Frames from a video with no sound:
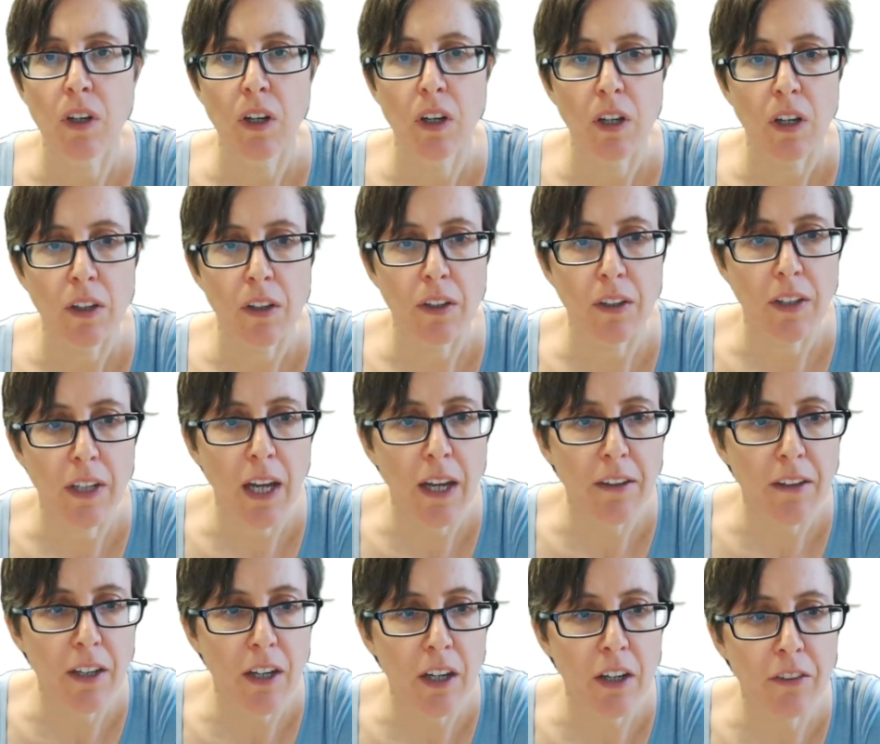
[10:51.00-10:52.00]
Now you get
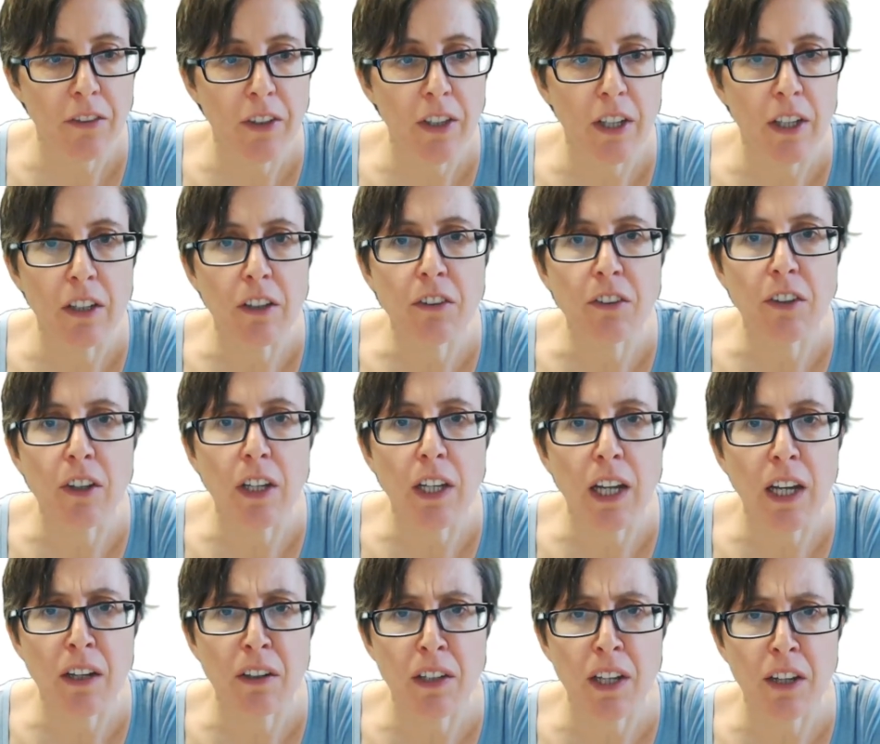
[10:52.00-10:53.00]
the idea, so
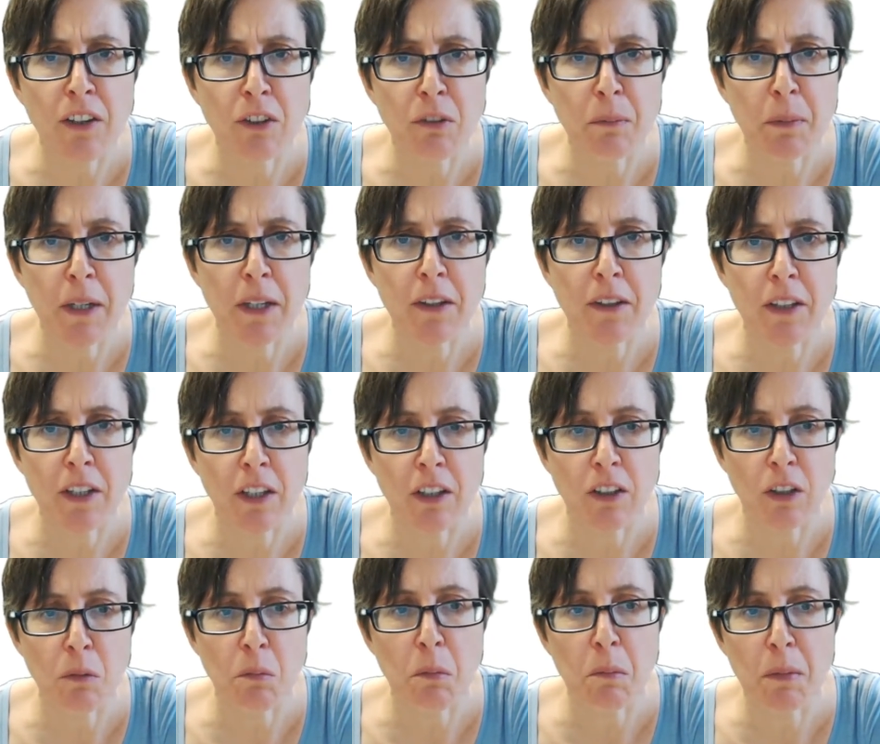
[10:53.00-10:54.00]
now let's speed things
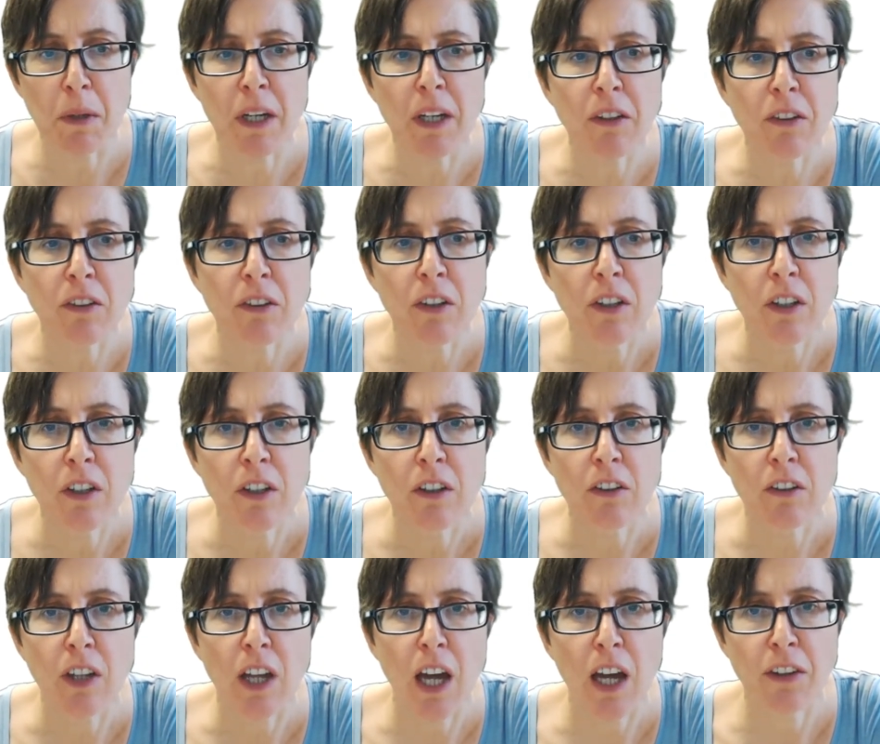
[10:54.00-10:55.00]
up a bit,
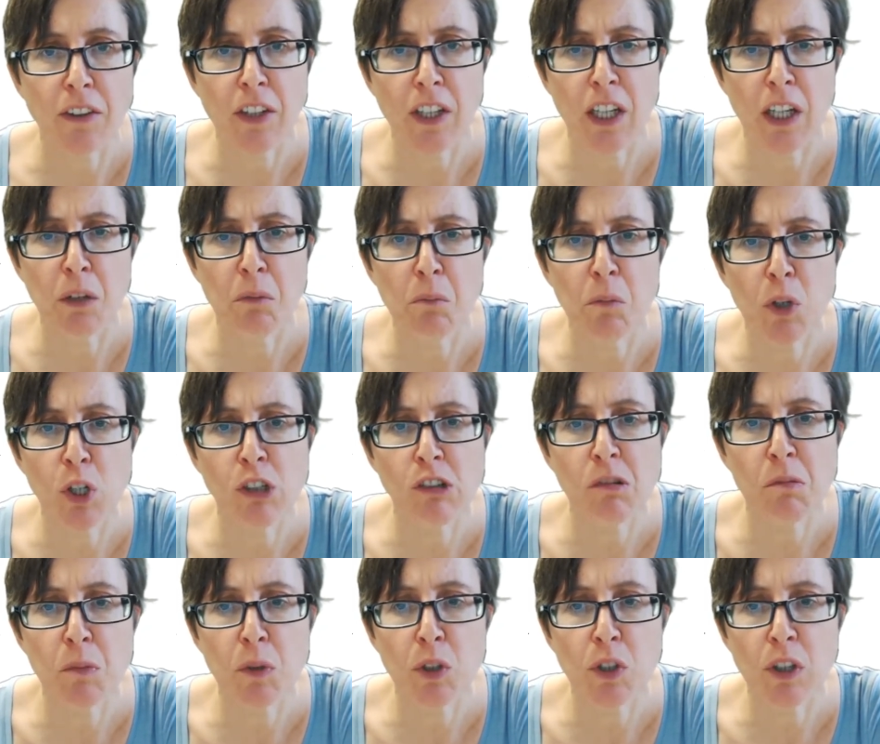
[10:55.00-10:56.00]
adding in more
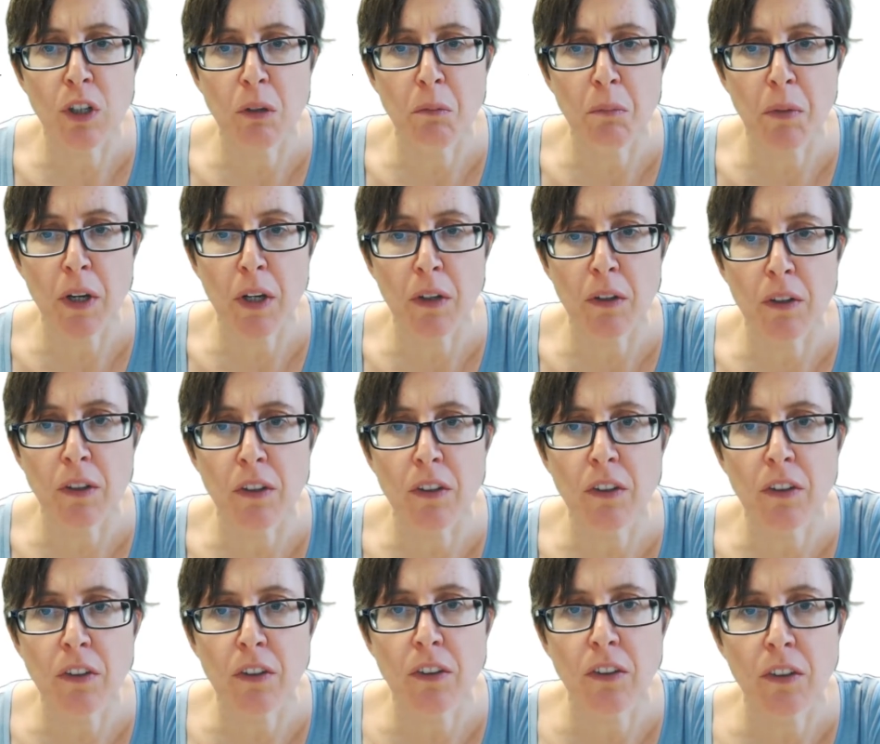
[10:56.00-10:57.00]
and more
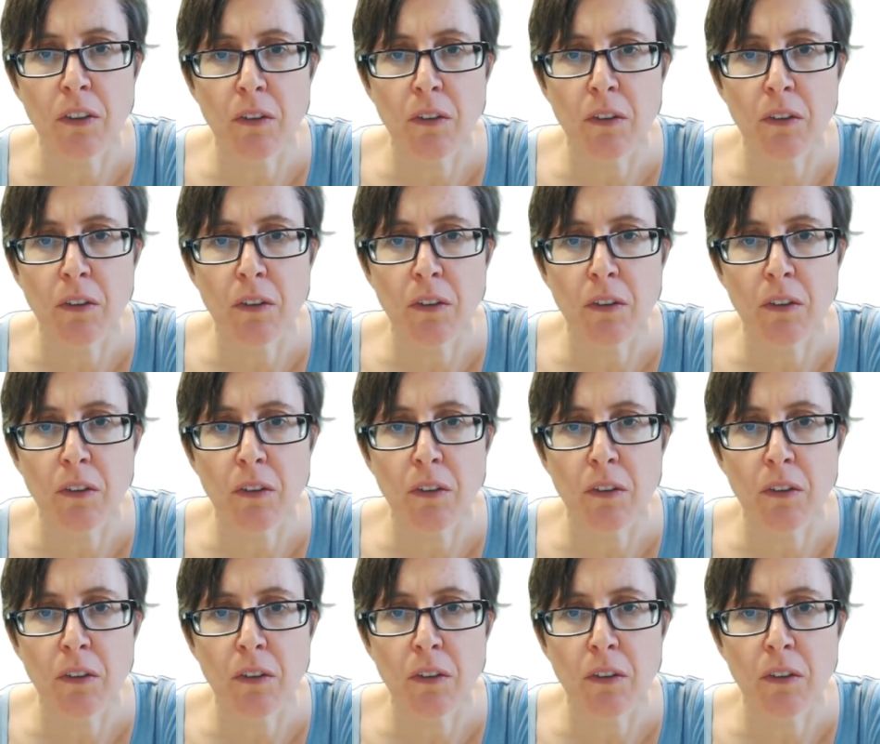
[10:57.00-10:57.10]
components.